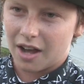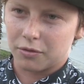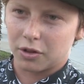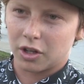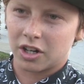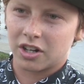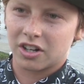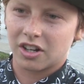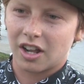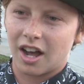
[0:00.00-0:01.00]
I've
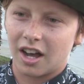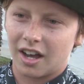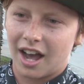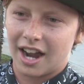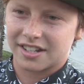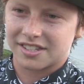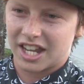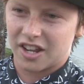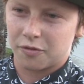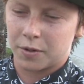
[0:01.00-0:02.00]
learned uh, how to
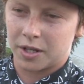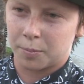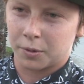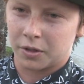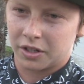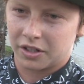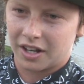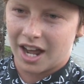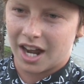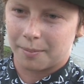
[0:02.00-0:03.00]
save people
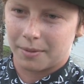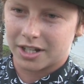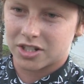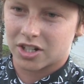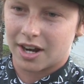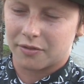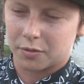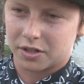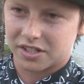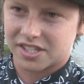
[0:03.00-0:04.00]
and how to make sure
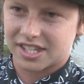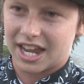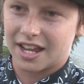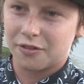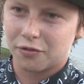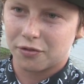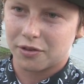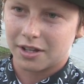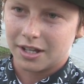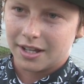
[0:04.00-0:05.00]
everyone's safe,
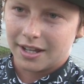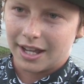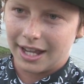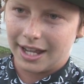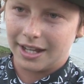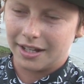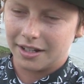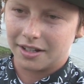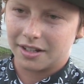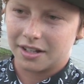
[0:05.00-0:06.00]

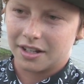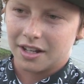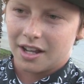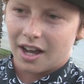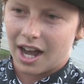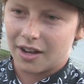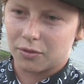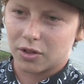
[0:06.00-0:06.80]
and I've